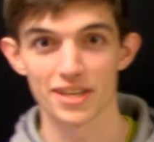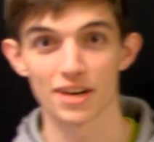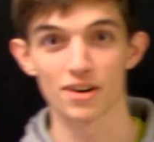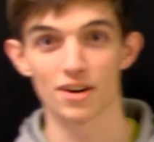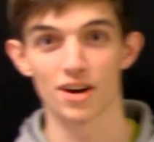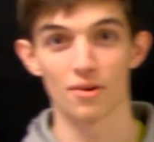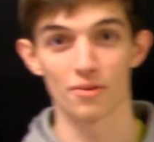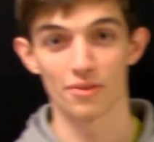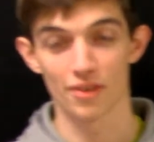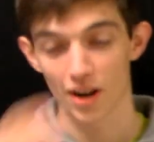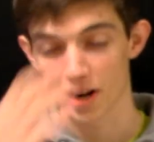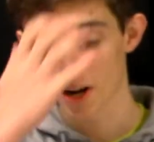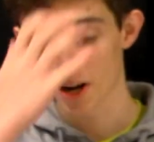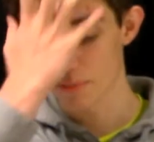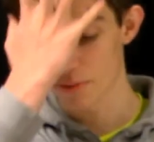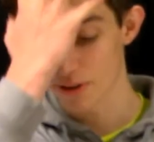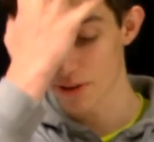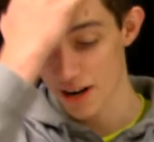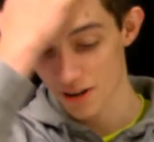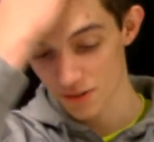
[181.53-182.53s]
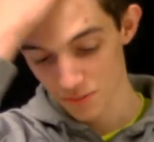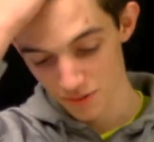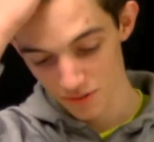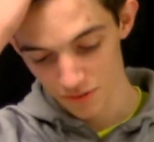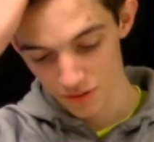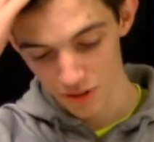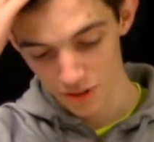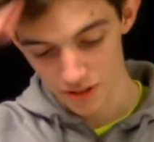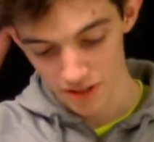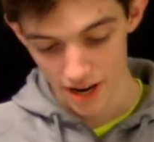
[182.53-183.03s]
Heart. We've got a couple announcements for
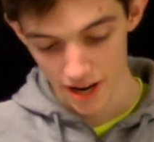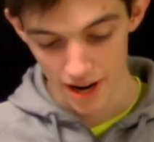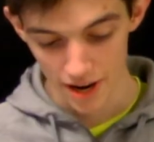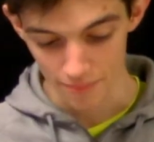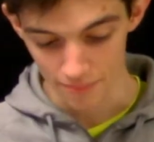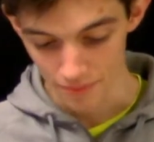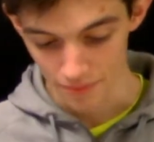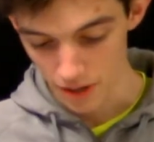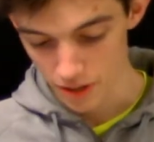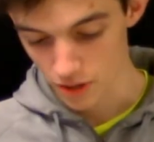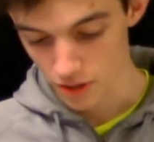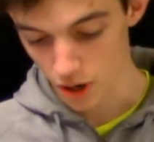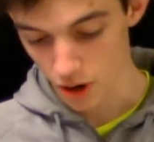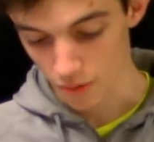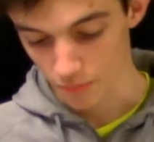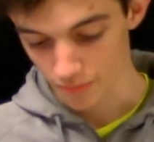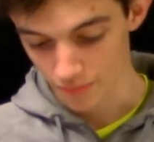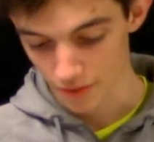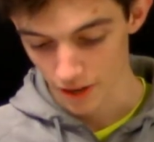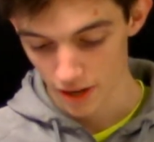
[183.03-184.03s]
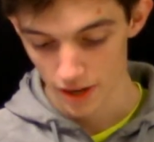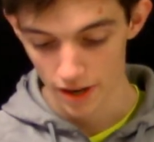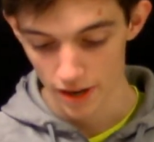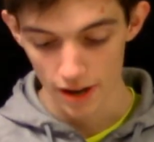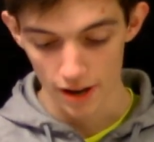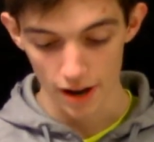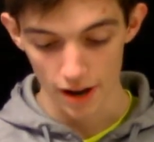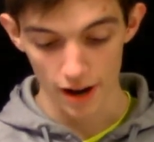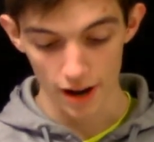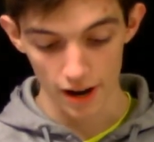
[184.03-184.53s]
you today. So,
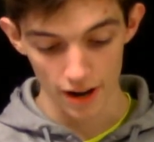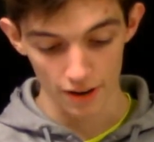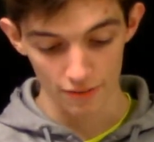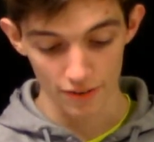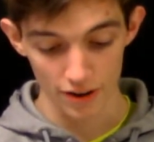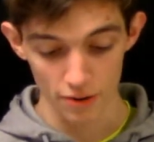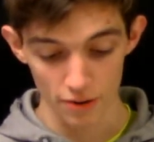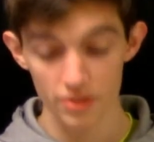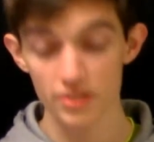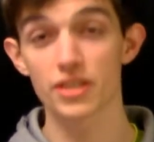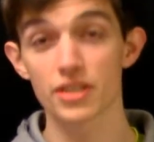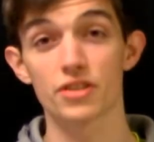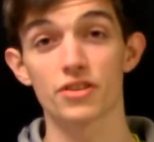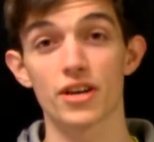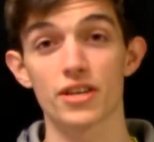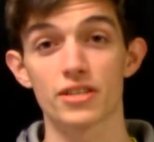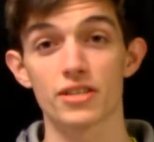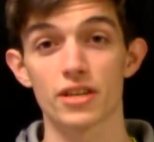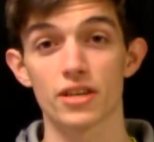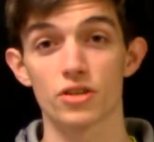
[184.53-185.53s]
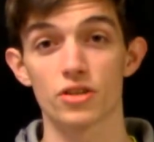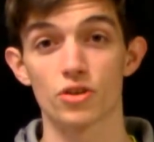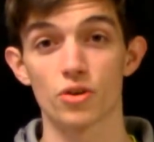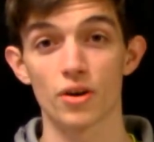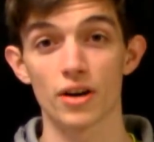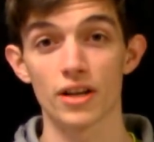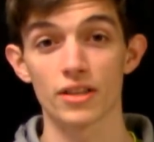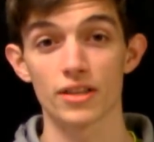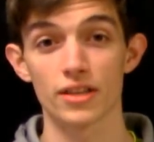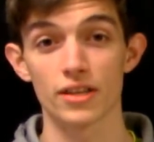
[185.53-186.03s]
uh, if anyone's interested in
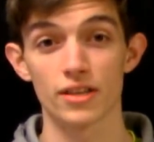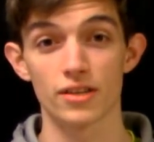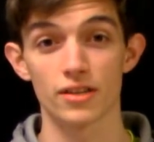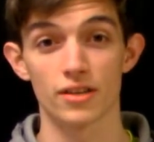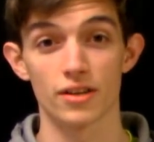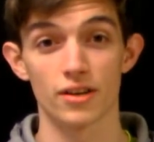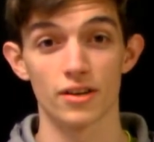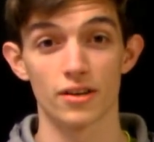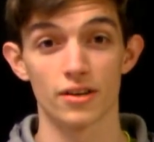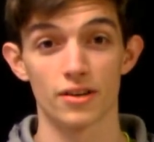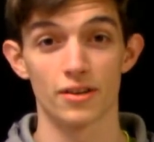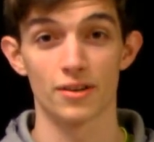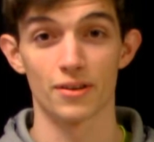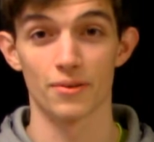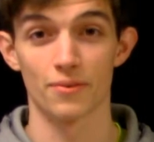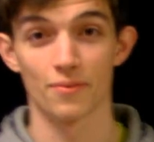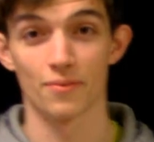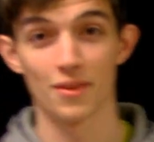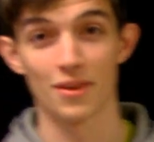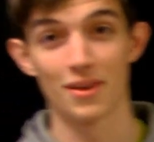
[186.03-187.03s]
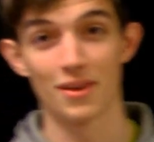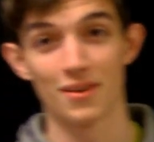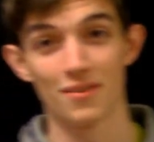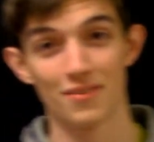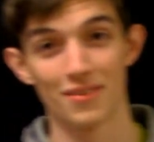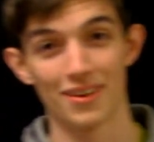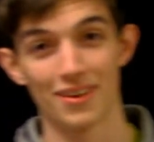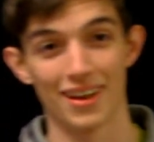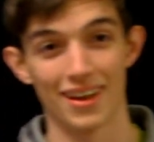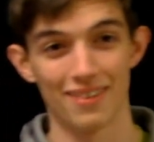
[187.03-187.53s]
joining the
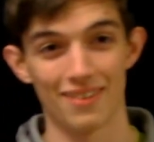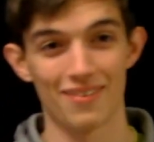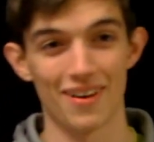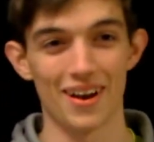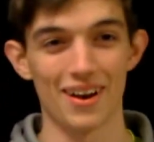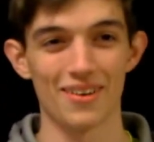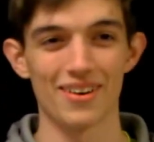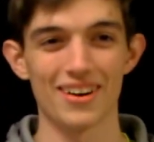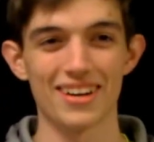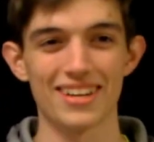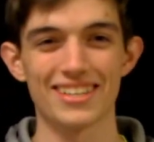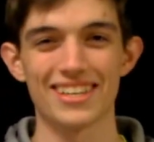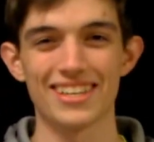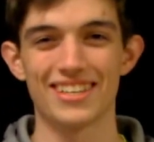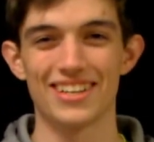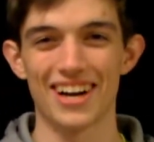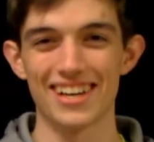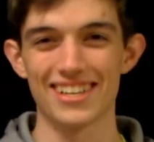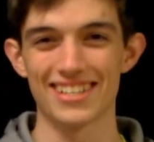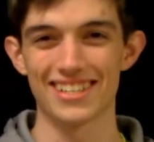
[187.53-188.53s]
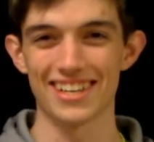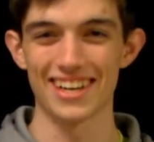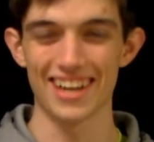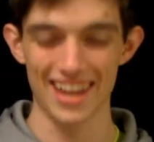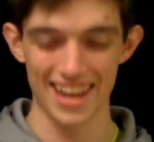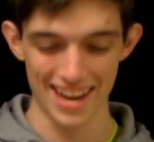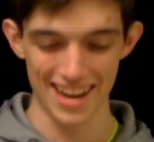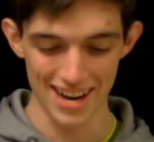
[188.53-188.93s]
if anyone is interested in